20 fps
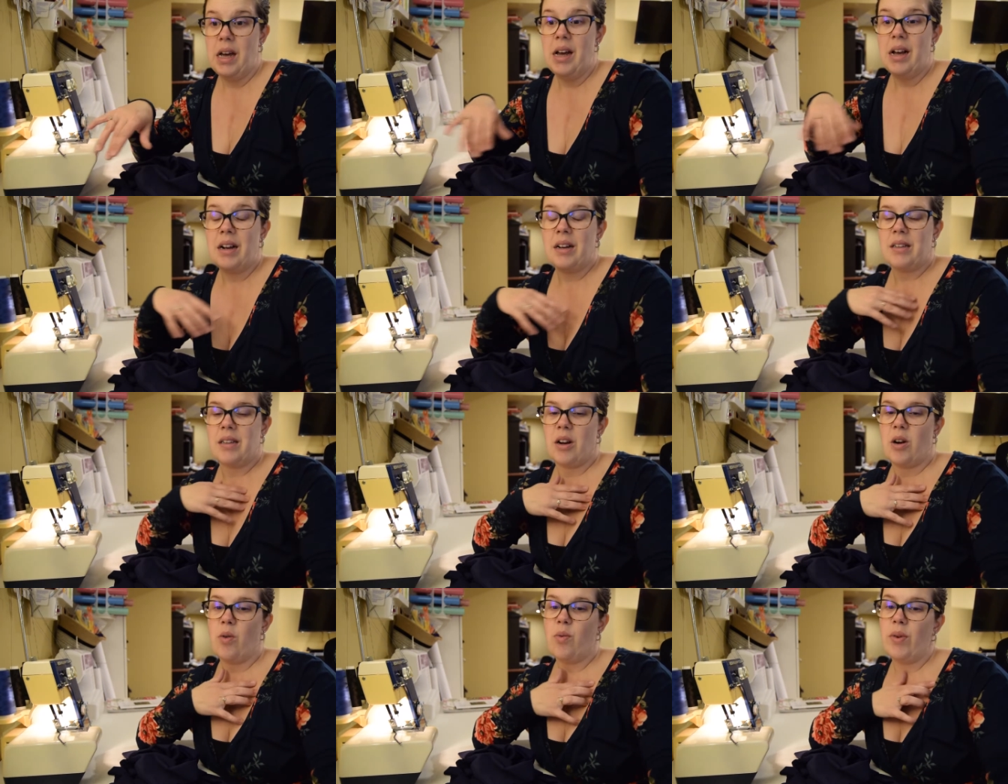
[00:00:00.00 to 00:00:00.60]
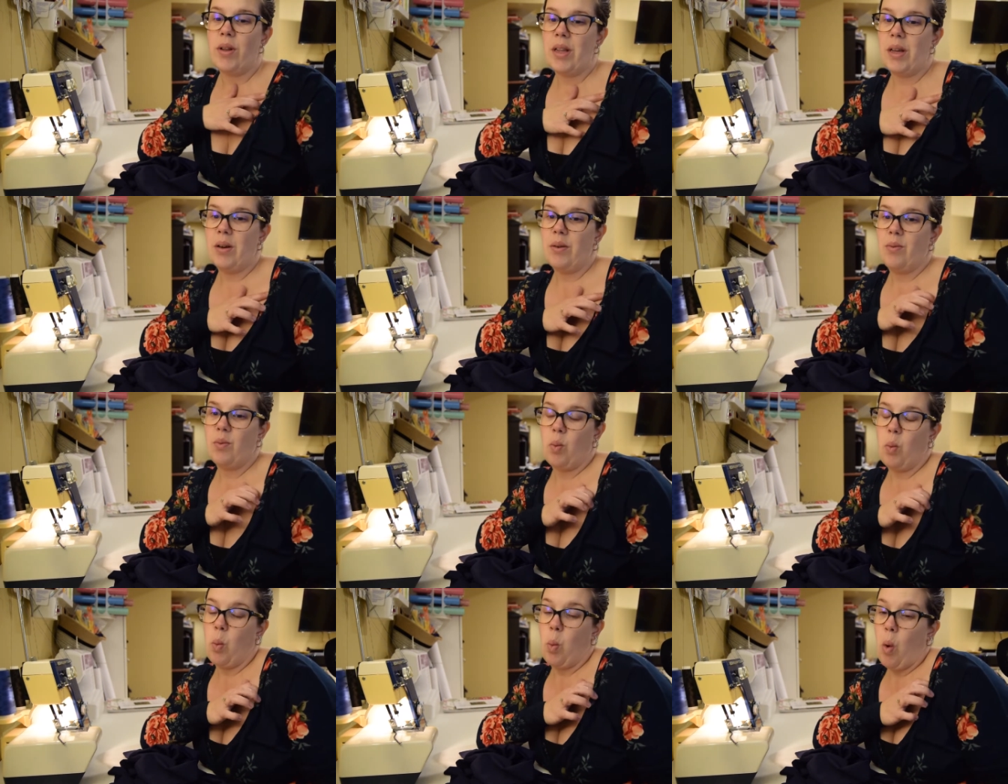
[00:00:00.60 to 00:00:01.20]
because I don't really
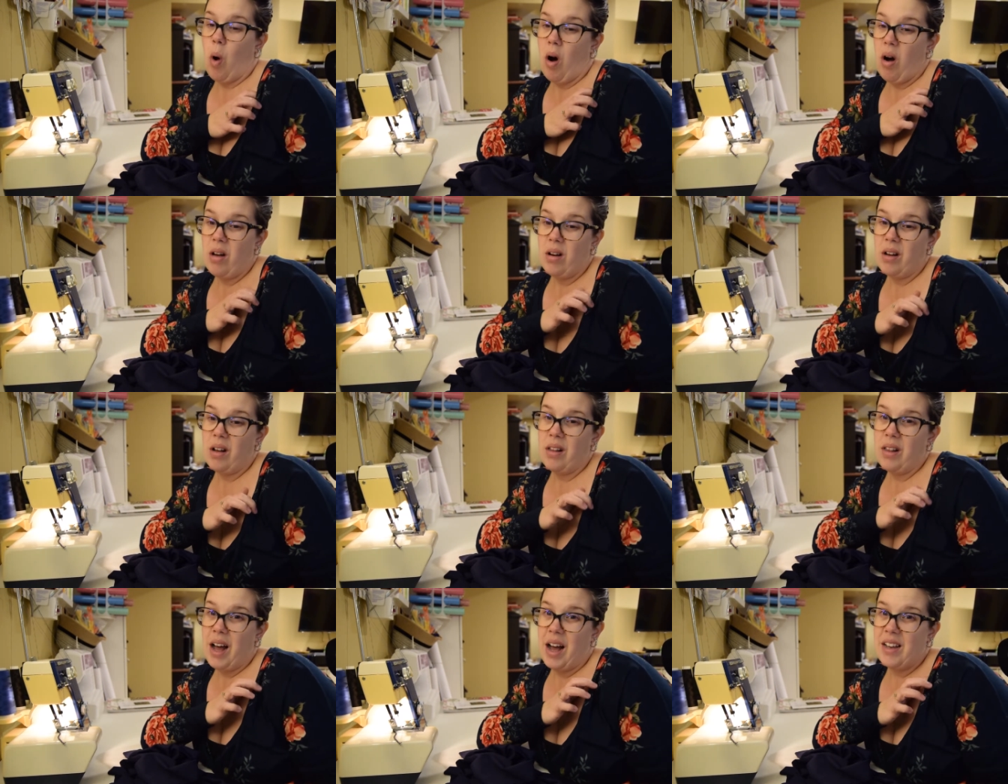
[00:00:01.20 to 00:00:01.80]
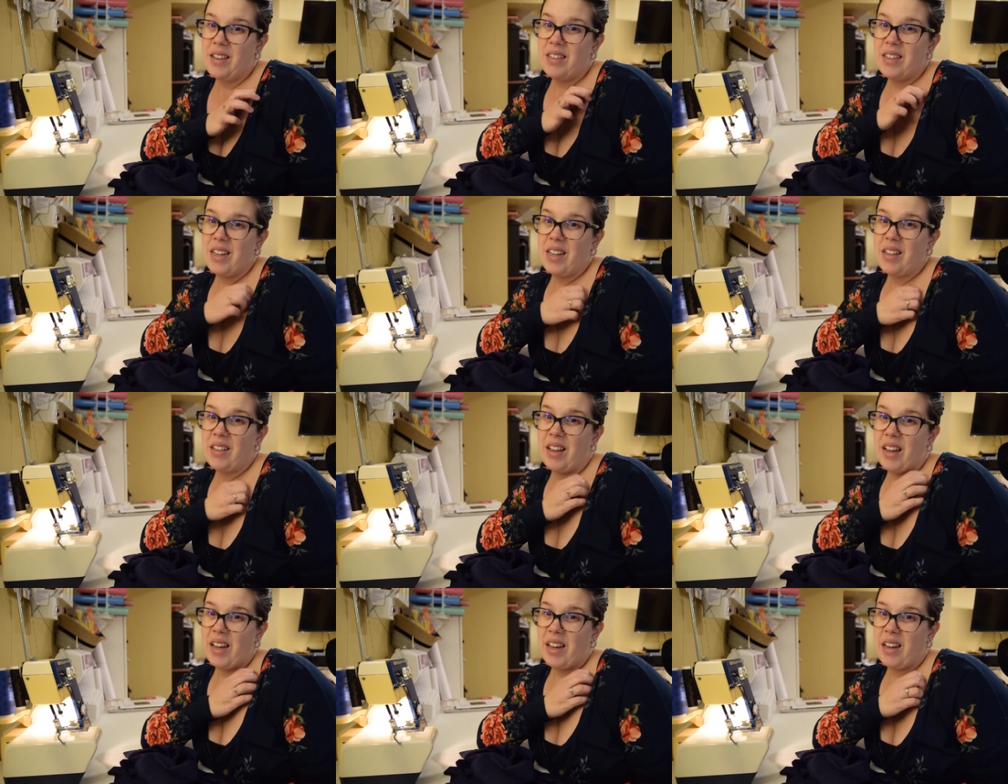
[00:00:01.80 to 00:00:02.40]
want
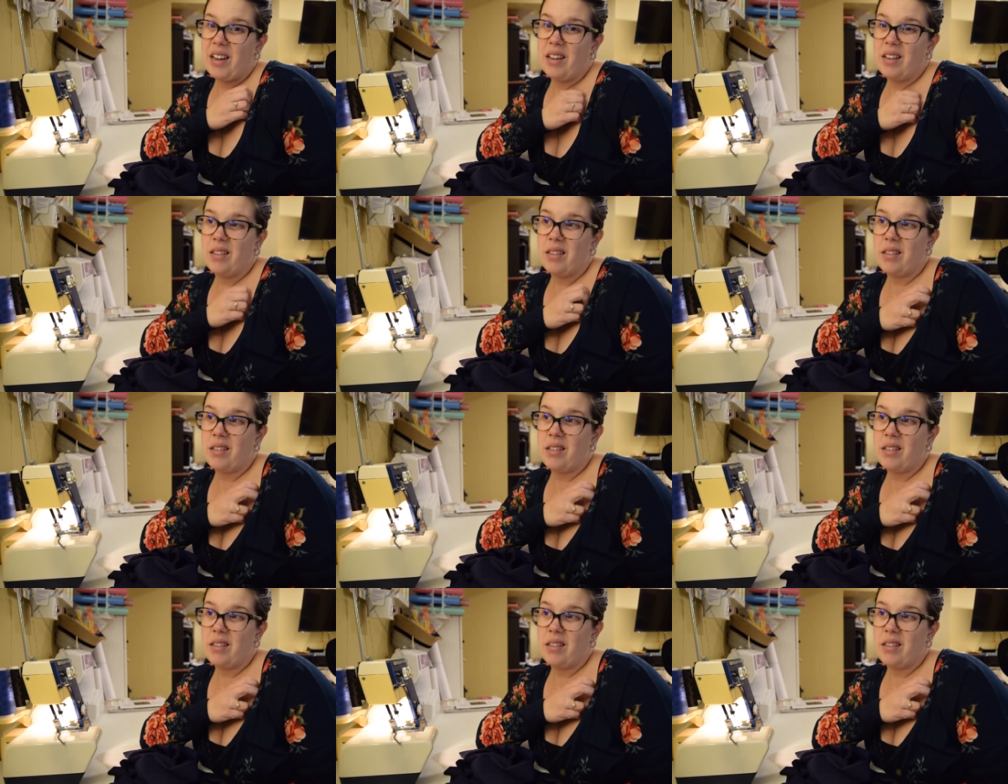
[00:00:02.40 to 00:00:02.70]
elastic like